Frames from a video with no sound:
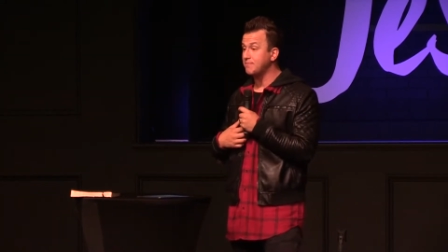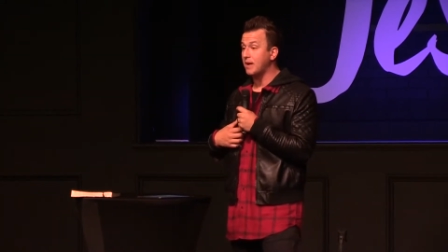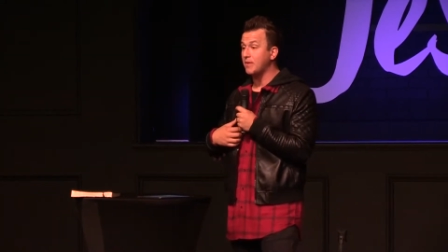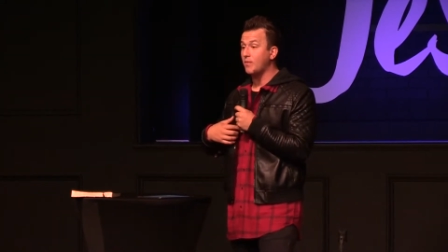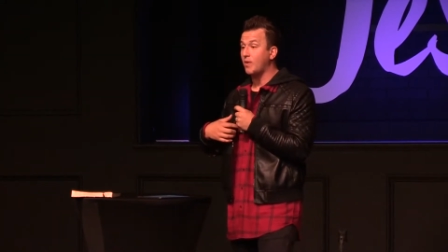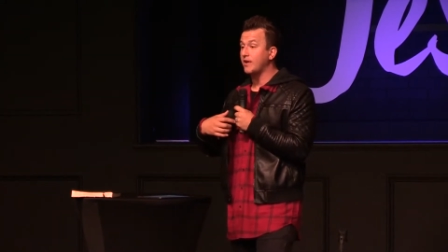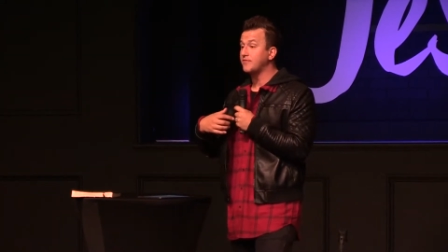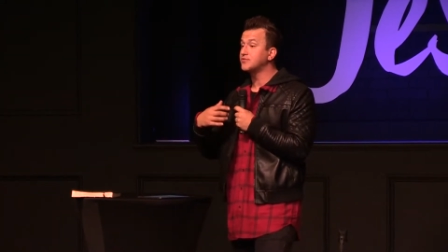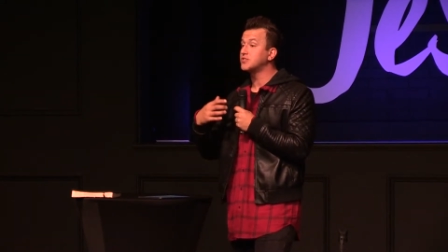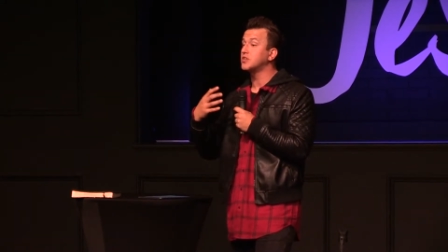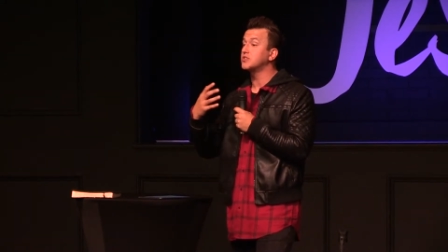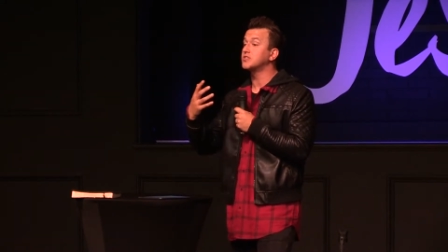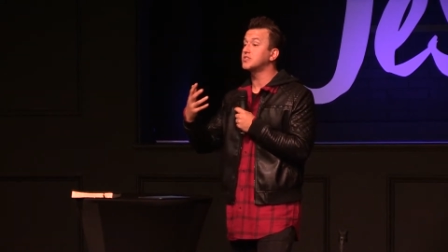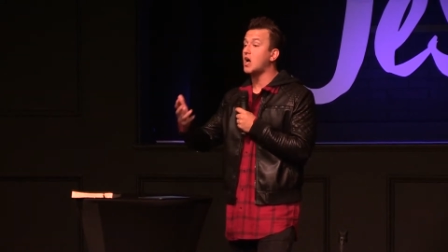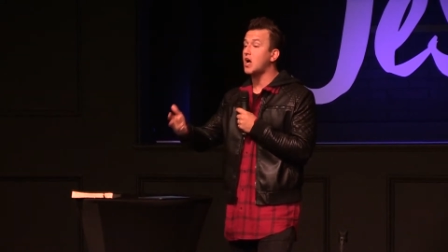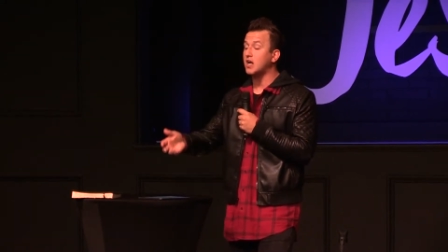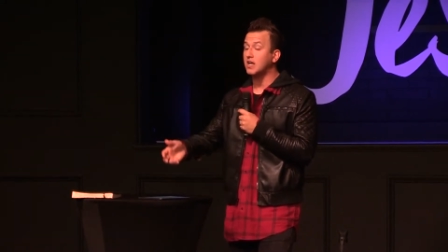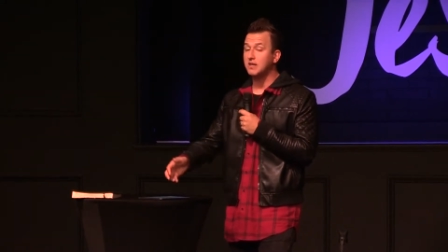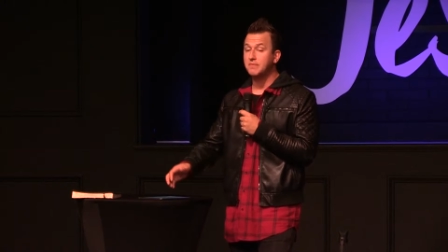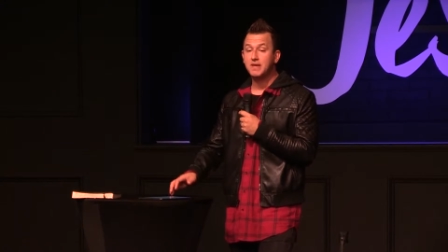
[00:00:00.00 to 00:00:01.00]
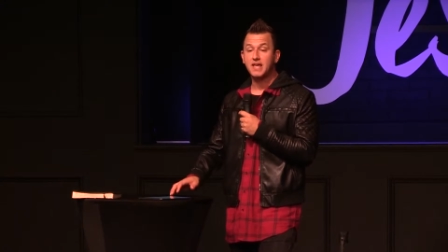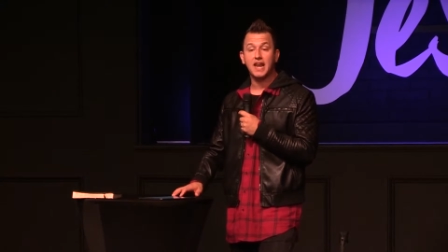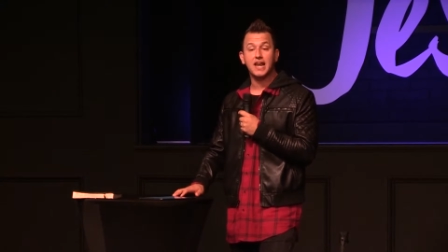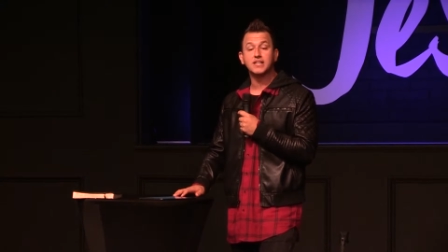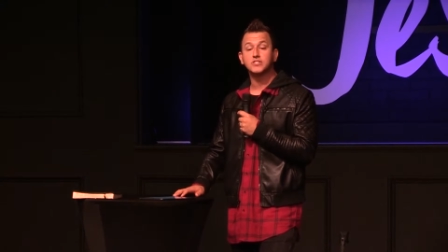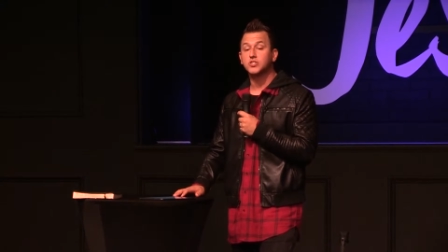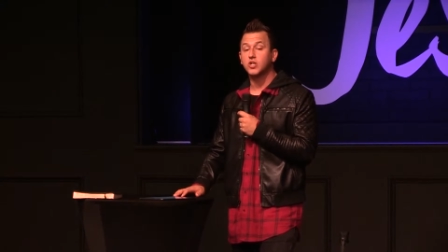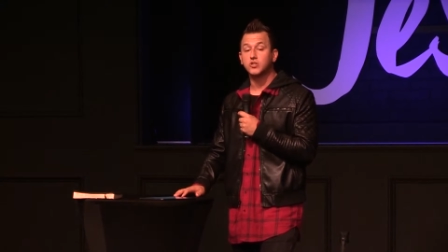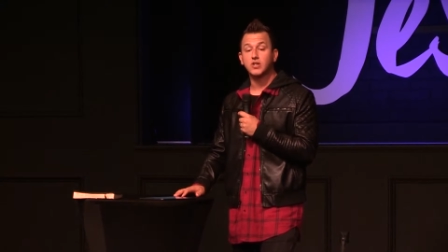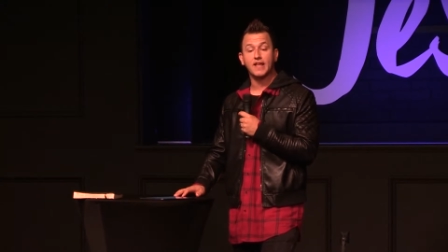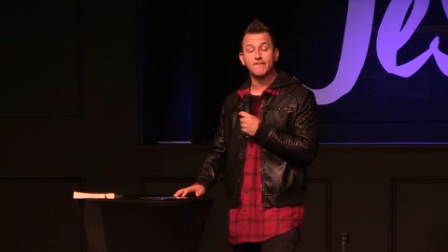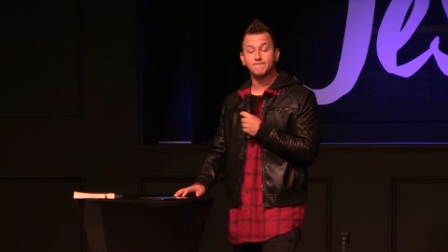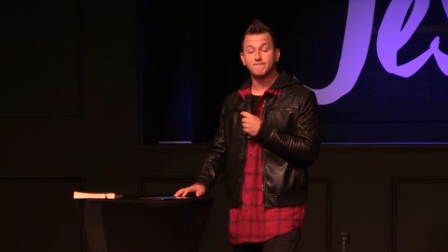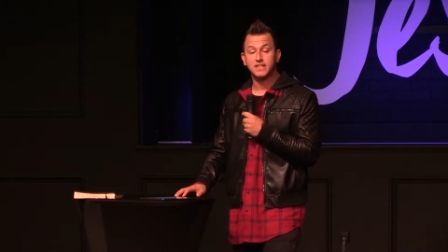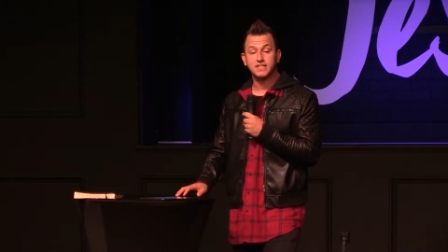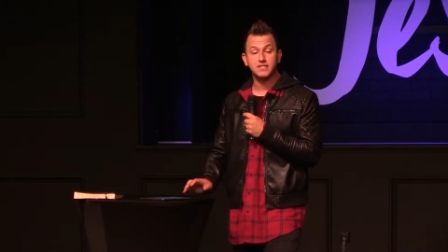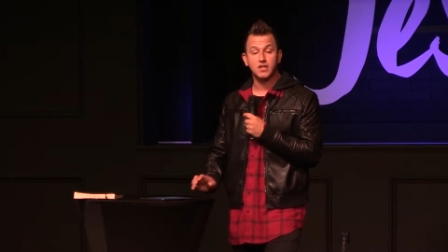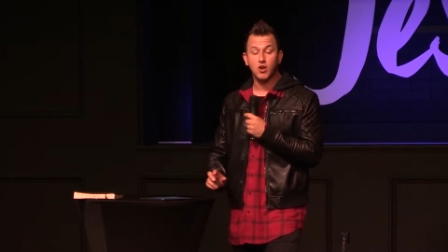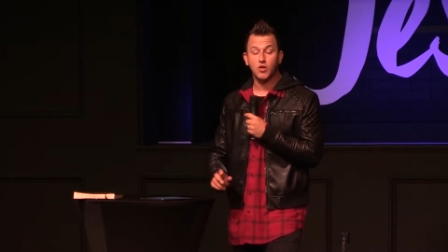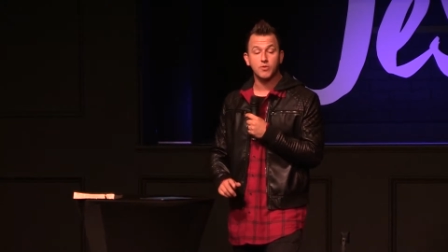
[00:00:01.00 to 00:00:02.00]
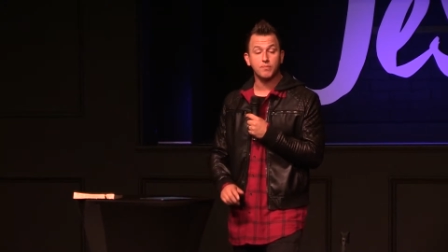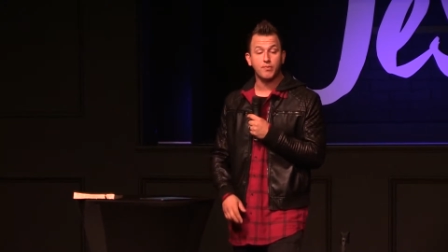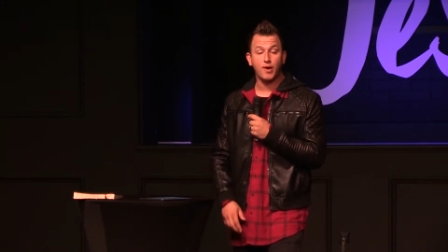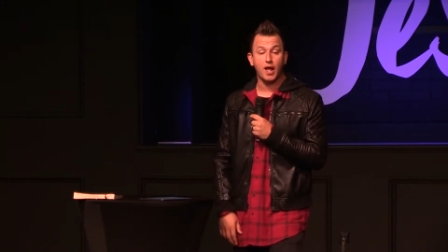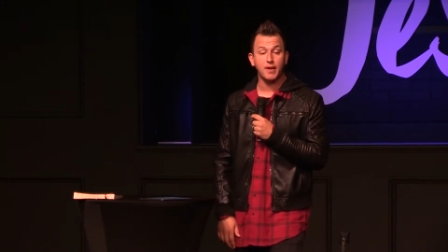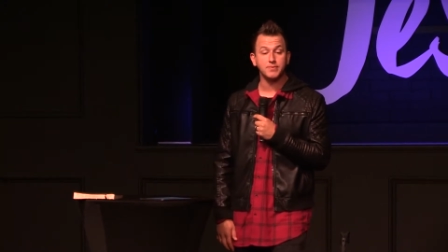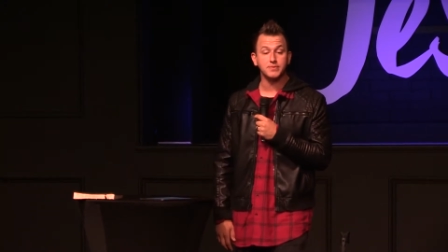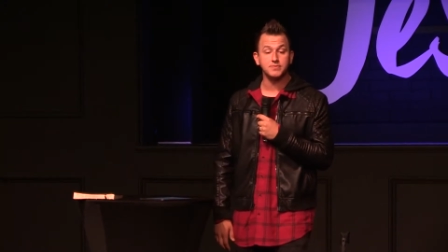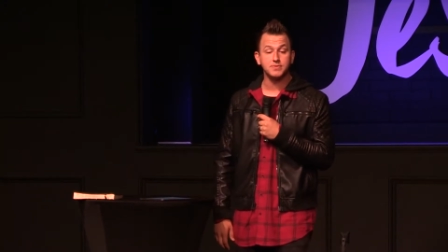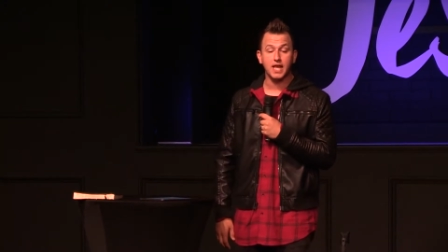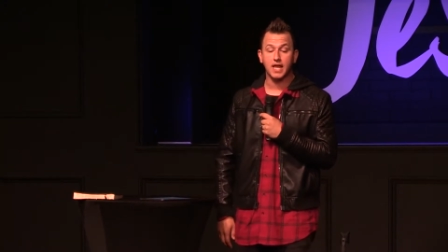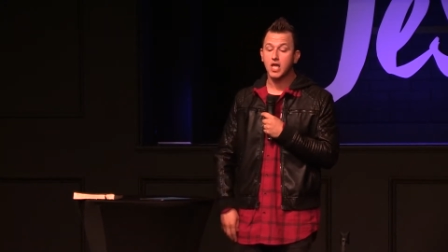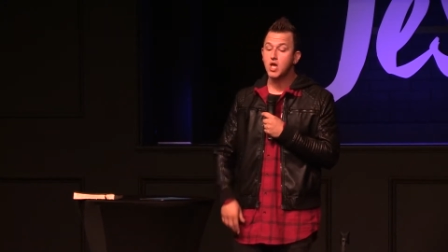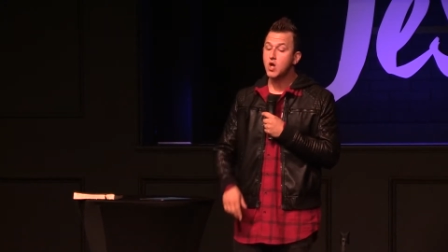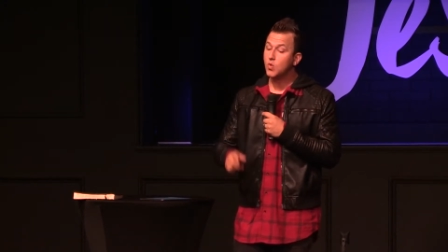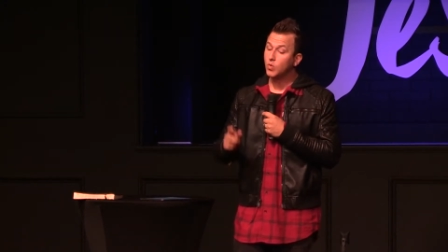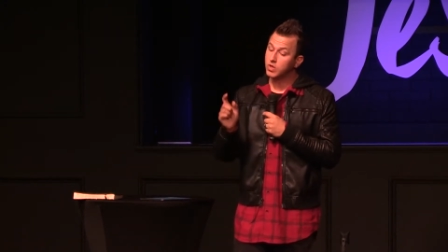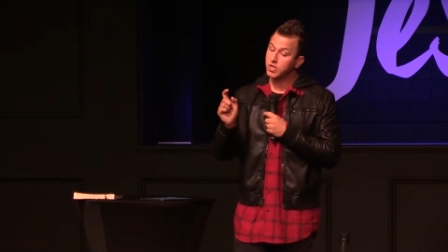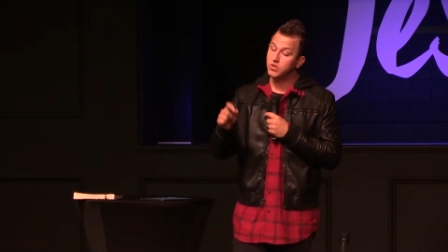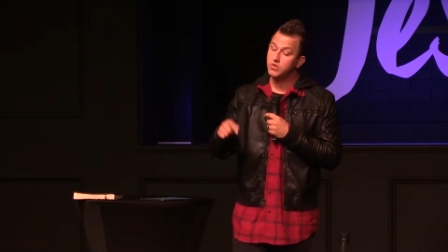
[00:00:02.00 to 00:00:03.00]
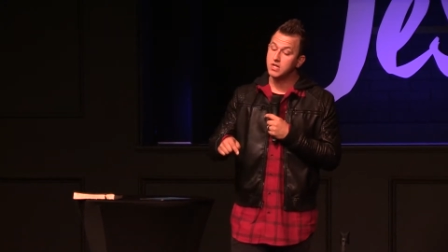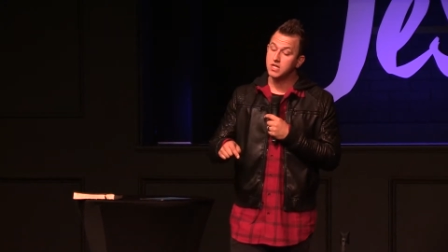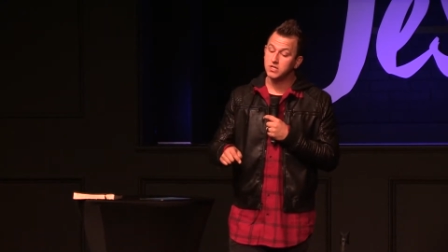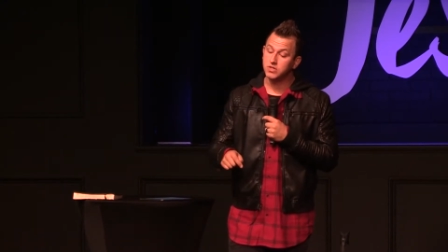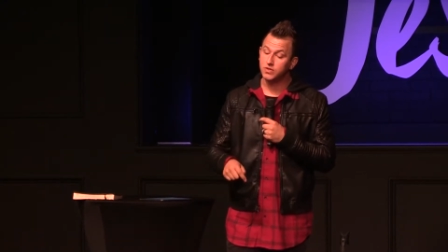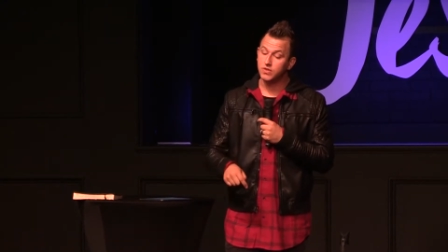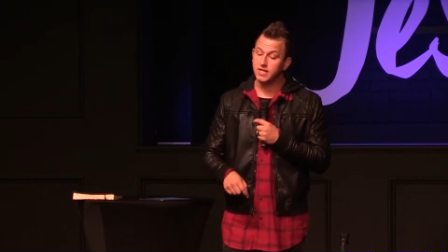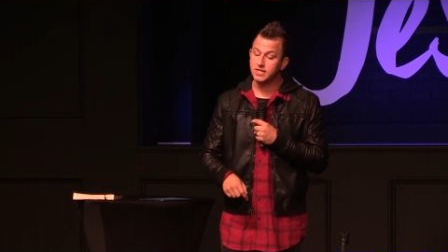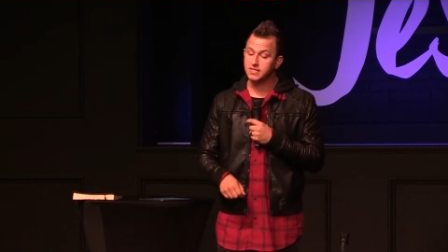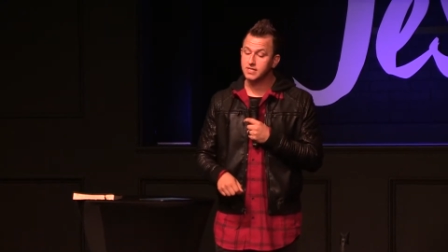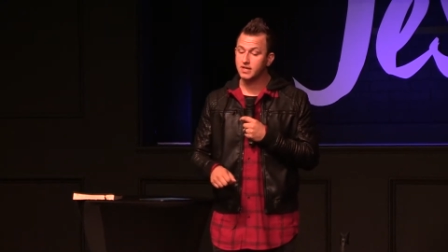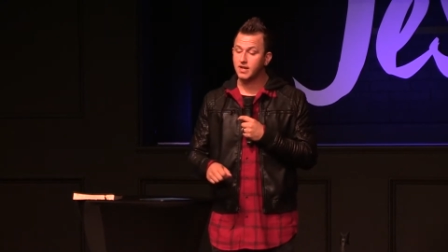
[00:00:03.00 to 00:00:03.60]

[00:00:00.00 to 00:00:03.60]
My wife starts talking to me, and I start like fixing all the problems, like, well, you need to do this.